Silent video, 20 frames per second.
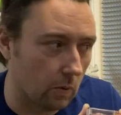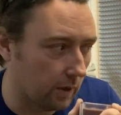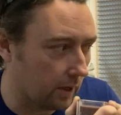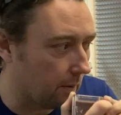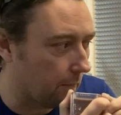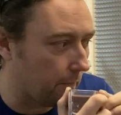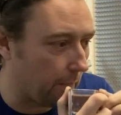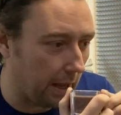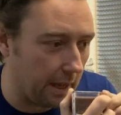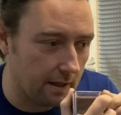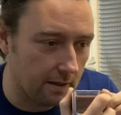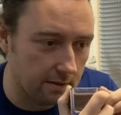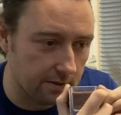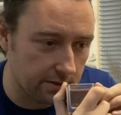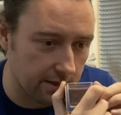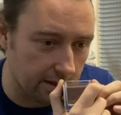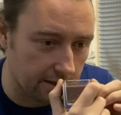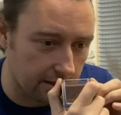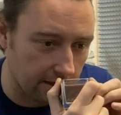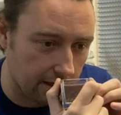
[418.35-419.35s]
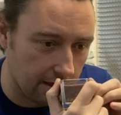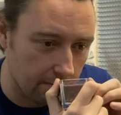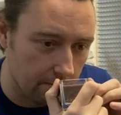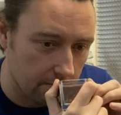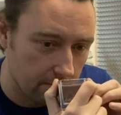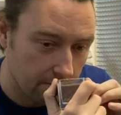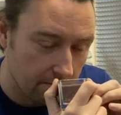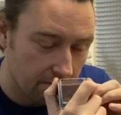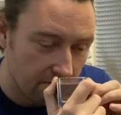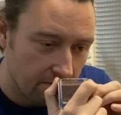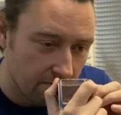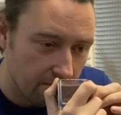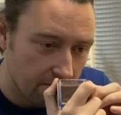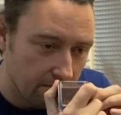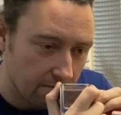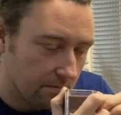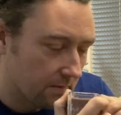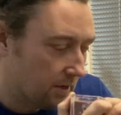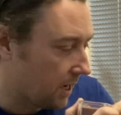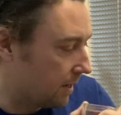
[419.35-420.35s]
it compels you to
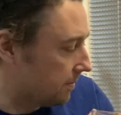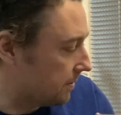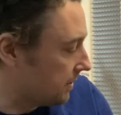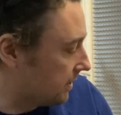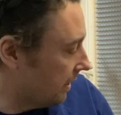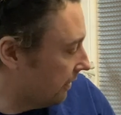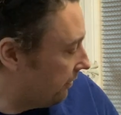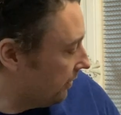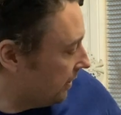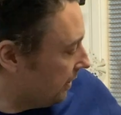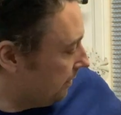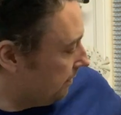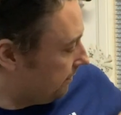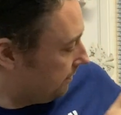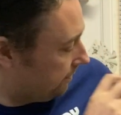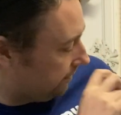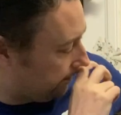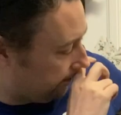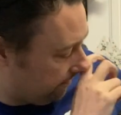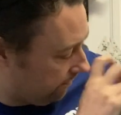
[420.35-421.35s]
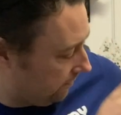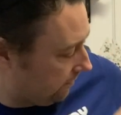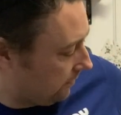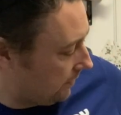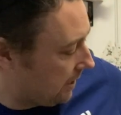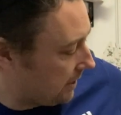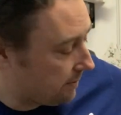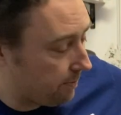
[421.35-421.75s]
keep sniffing it. That's